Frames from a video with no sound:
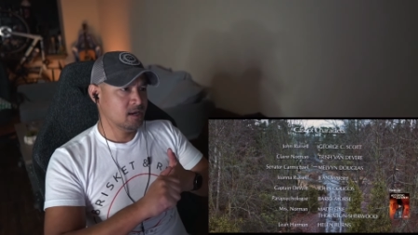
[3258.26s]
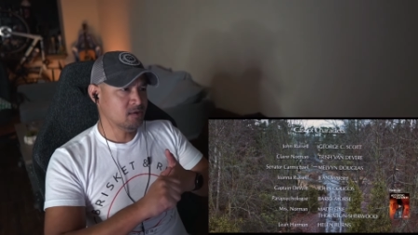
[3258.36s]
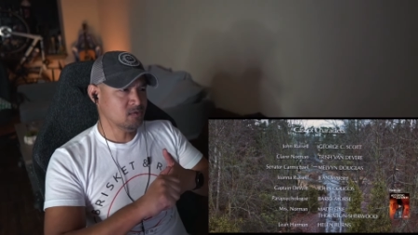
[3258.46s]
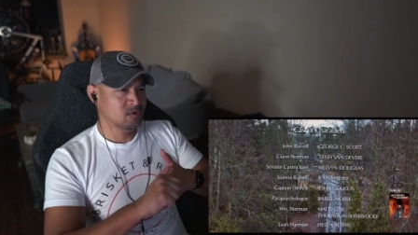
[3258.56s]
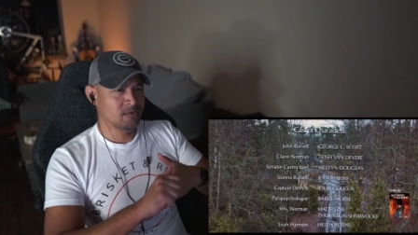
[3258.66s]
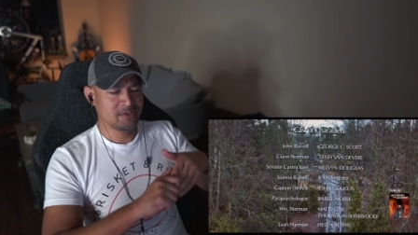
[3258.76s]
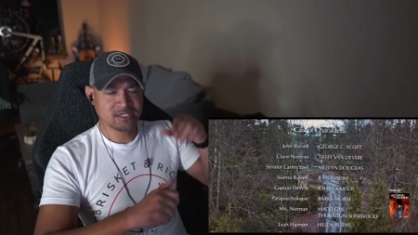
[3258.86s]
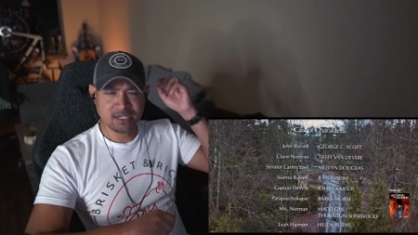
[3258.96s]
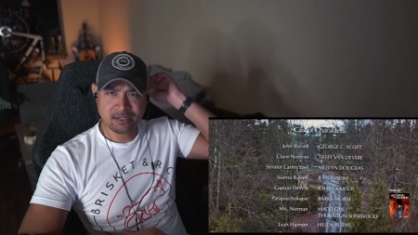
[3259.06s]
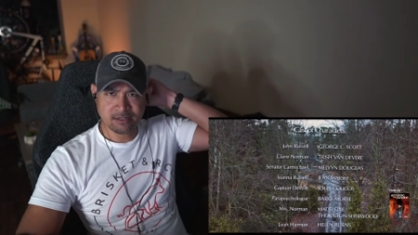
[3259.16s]
I don't know if
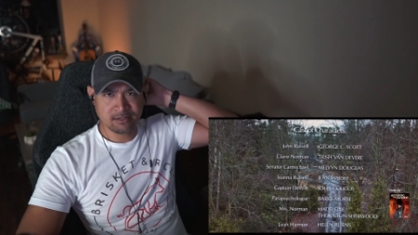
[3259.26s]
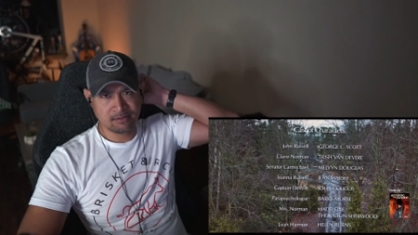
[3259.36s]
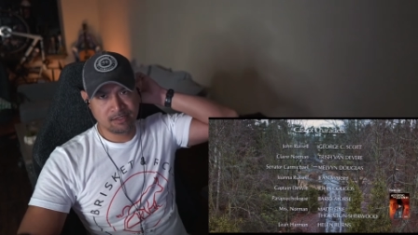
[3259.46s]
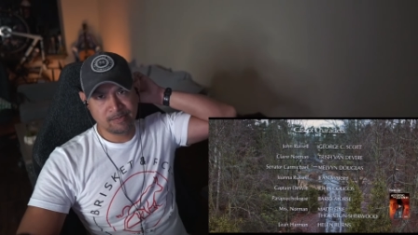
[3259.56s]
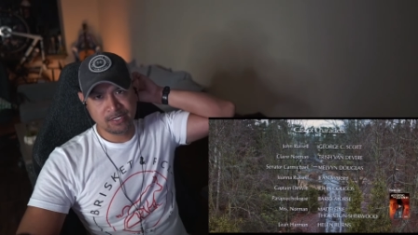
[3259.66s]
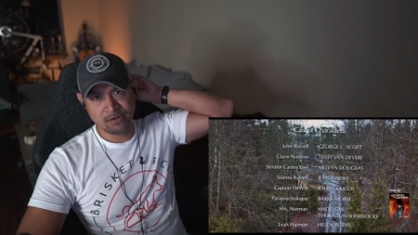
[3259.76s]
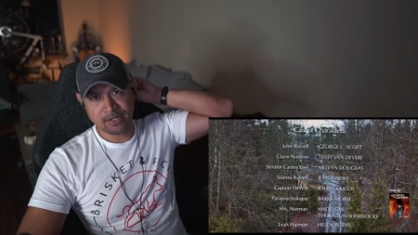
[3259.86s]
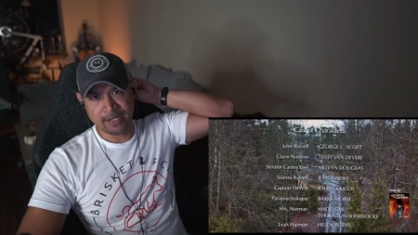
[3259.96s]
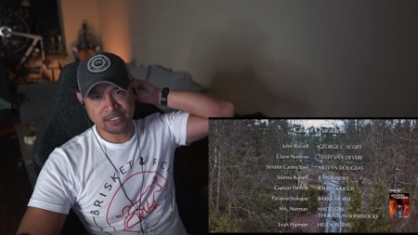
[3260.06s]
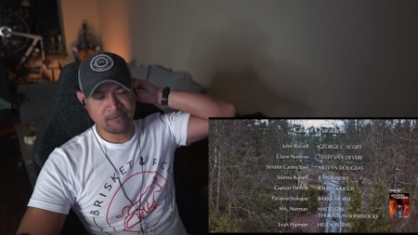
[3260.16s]
that's like a, let me know
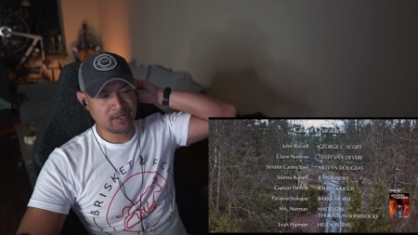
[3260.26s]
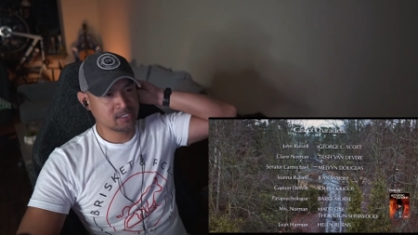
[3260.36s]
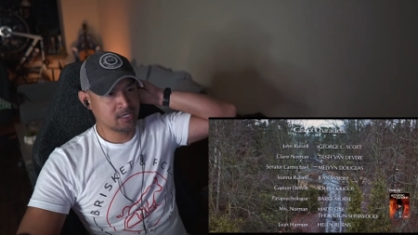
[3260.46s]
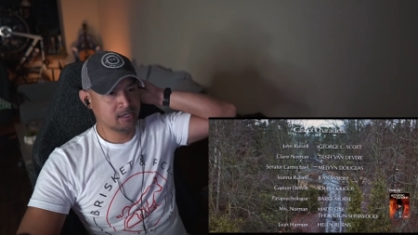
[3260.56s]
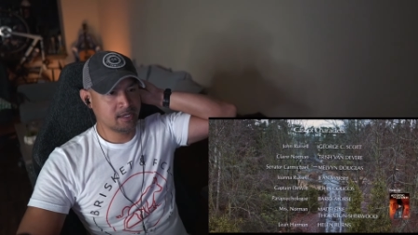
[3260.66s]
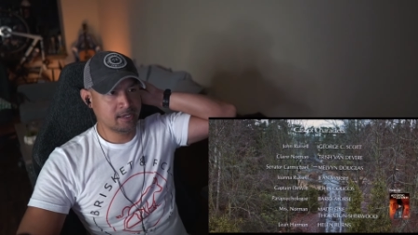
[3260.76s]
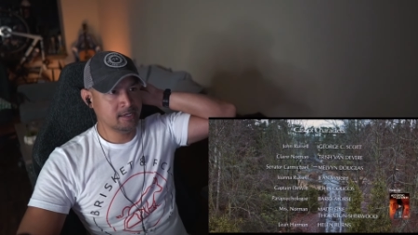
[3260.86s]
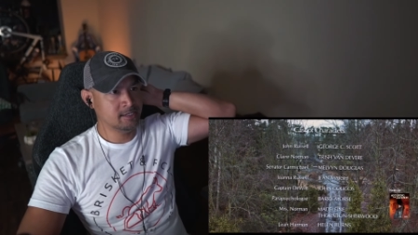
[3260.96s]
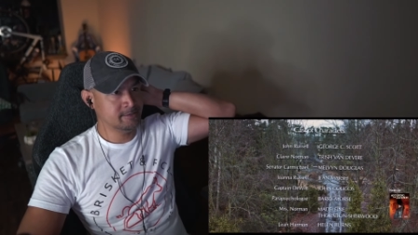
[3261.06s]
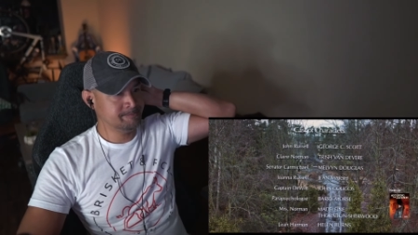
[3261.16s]
guys if that's like a,
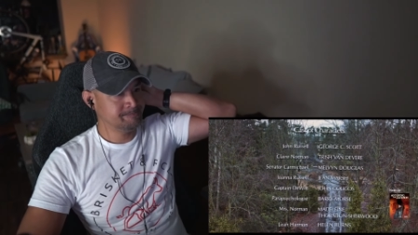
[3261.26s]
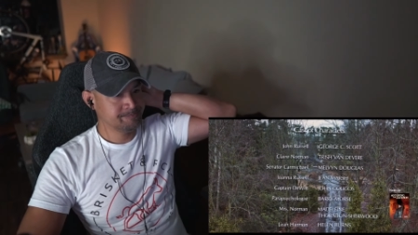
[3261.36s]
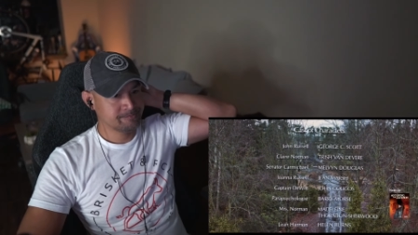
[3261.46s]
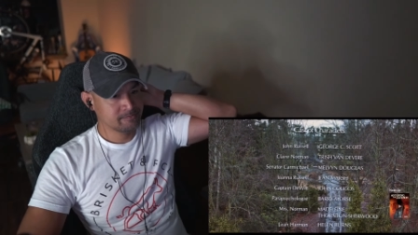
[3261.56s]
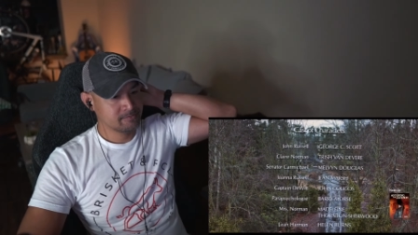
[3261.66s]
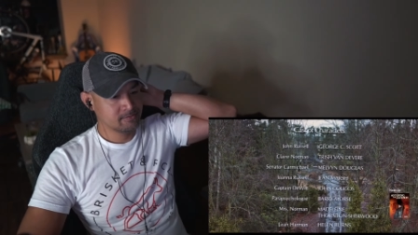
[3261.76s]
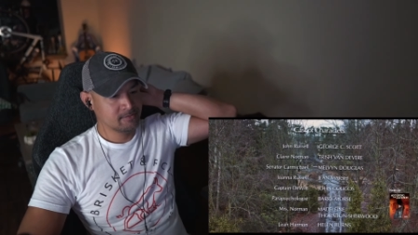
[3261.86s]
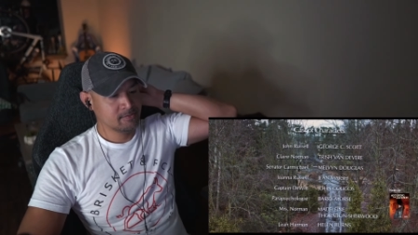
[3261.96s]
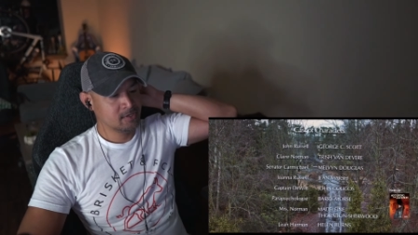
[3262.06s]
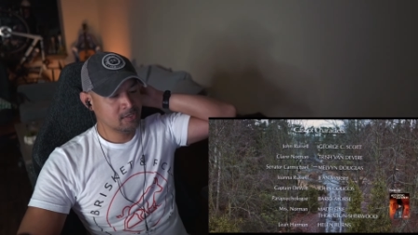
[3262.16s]
you
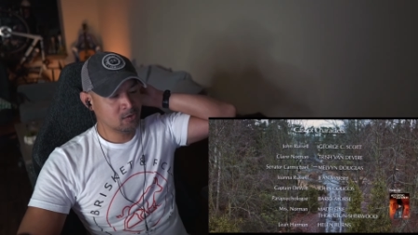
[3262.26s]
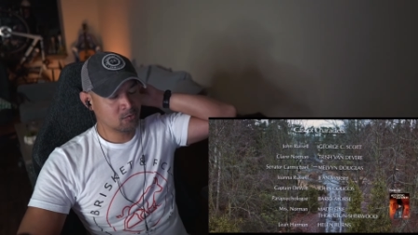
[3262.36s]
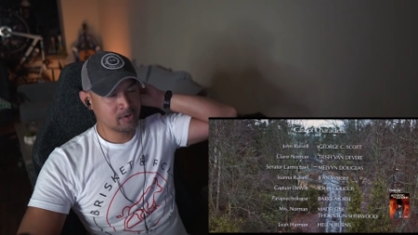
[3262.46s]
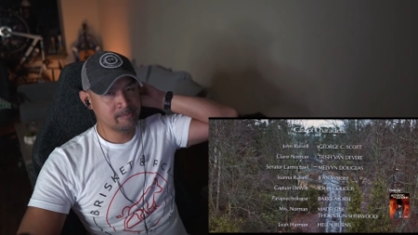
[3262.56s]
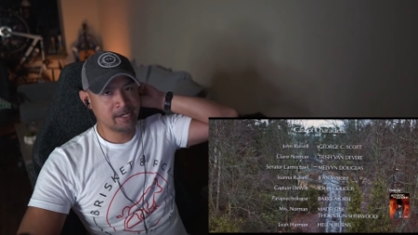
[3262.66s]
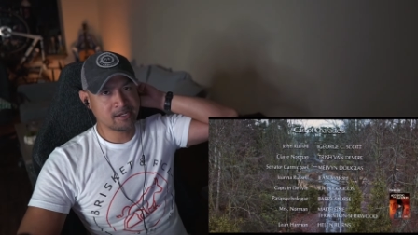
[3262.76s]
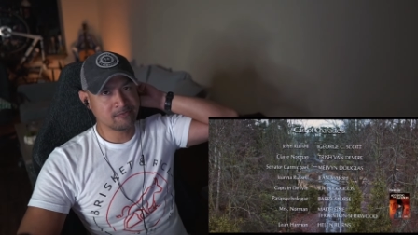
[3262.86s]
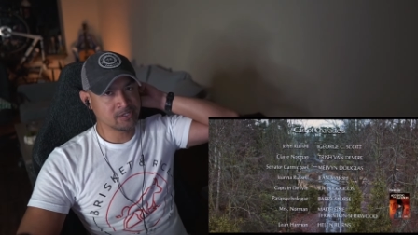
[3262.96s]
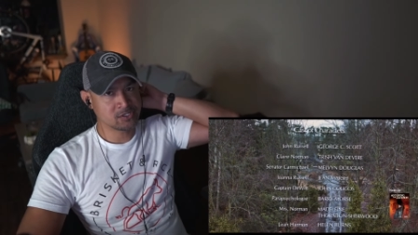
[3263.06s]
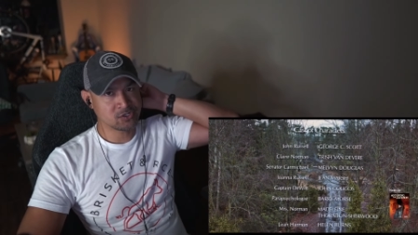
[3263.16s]
know, a remake of
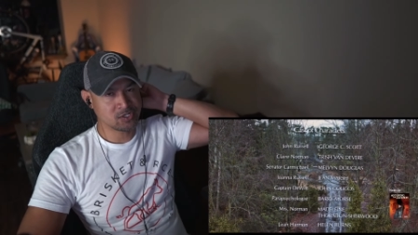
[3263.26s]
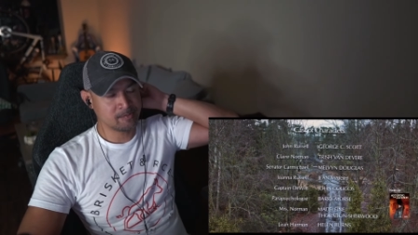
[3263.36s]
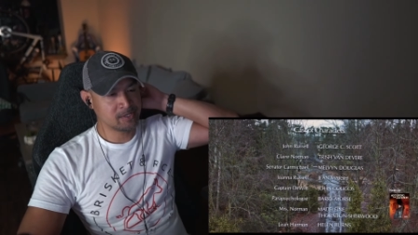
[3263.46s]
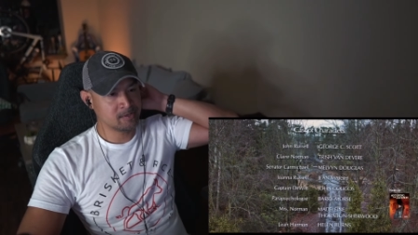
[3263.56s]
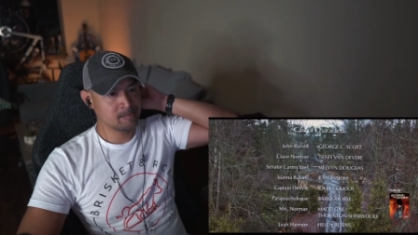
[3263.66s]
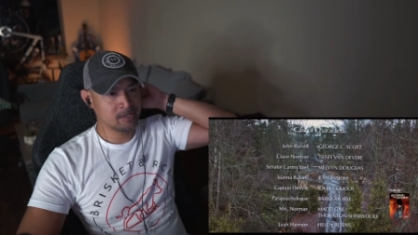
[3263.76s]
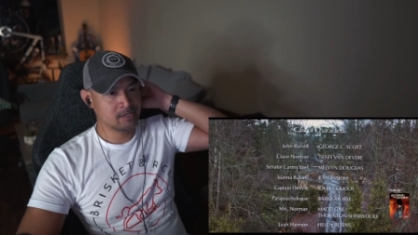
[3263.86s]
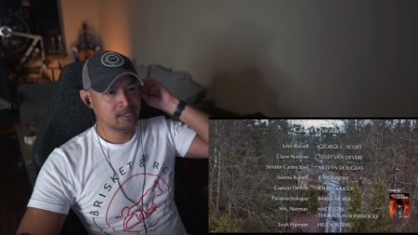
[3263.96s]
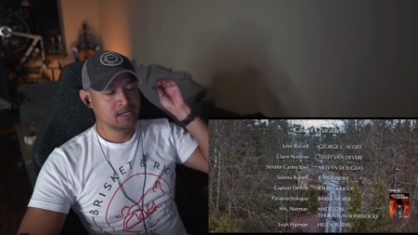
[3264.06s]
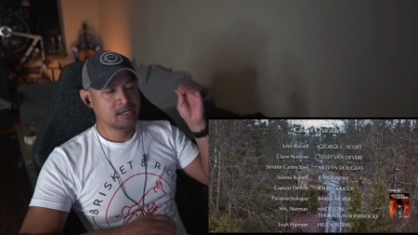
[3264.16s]
this or something.
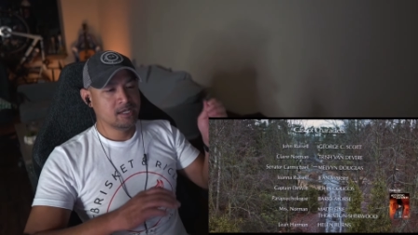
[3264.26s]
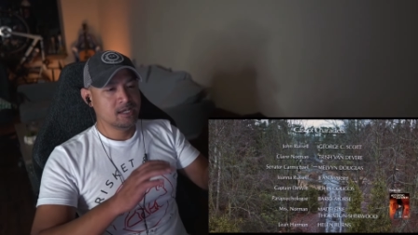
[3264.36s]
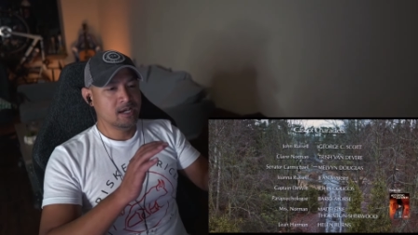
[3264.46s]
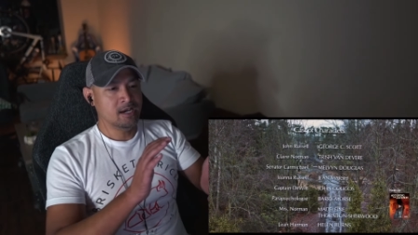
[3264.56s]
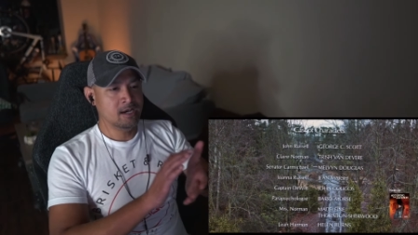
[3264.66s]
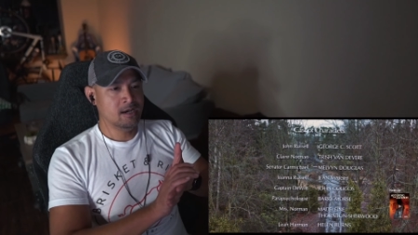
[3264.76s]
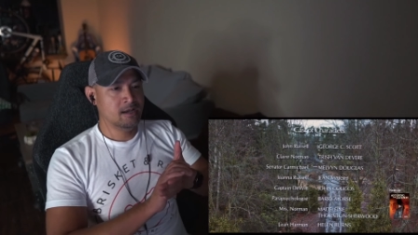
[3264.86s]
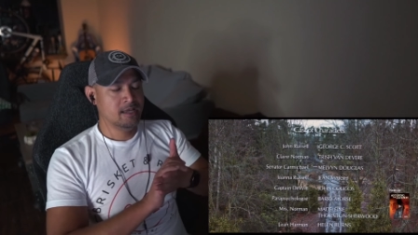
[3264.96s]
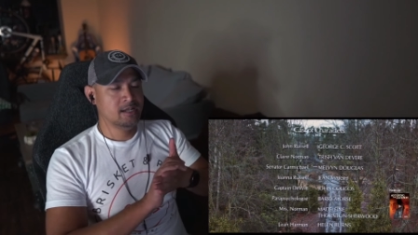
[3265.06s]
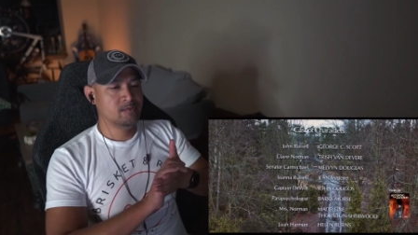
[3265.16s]
But
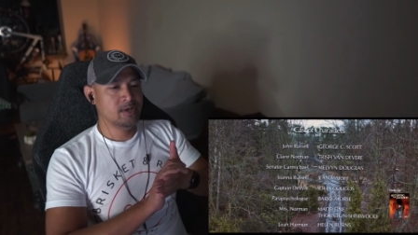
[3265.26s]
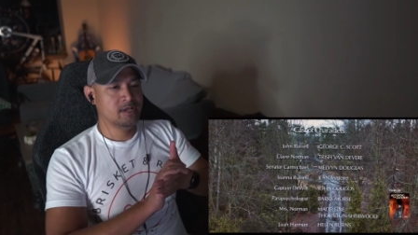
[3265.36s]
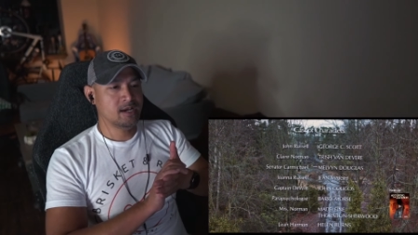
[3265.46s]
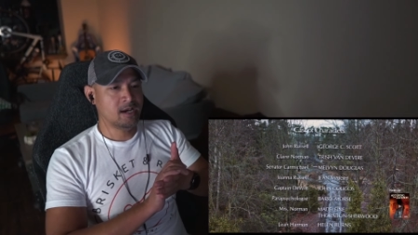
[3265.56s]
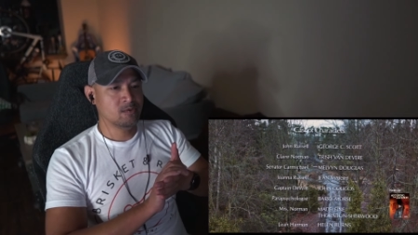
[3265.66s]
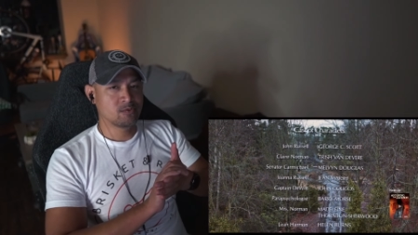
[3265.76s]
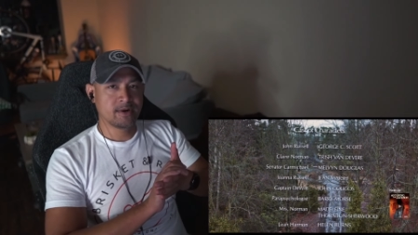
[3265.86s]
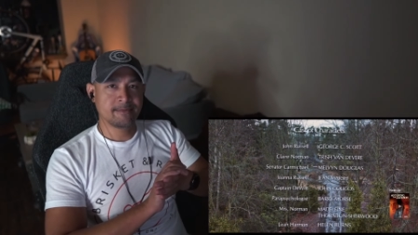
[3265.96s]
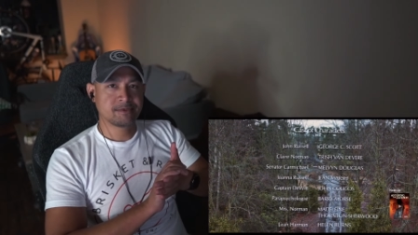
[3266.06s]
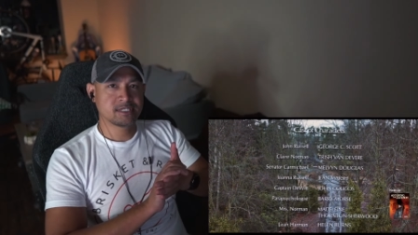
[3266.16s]
anyway, I will
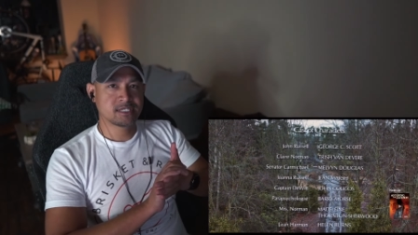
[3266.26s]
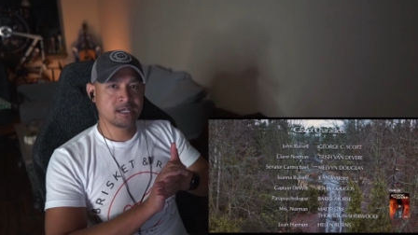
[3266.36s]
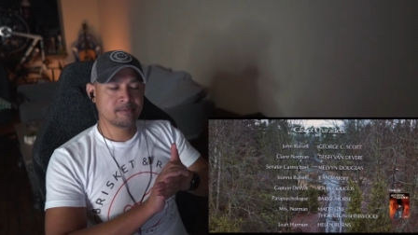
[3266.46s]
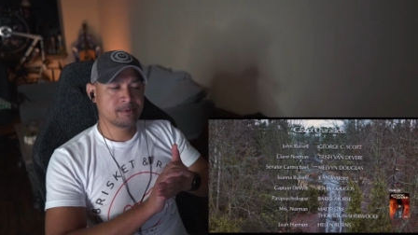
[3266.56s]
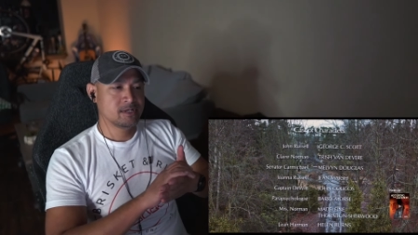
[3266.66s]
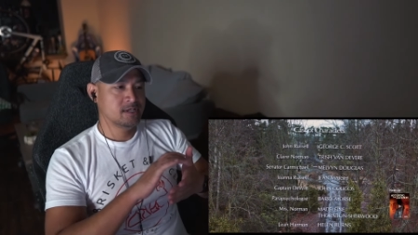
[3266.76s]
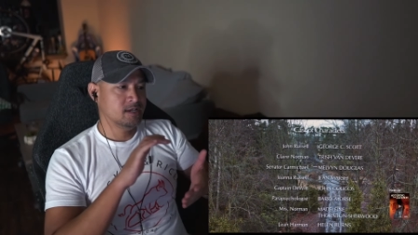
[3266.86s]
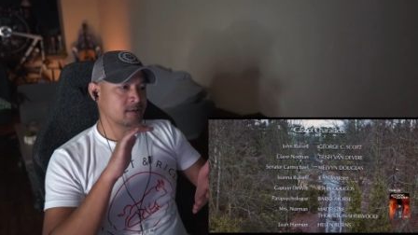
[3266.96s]
wrap this up.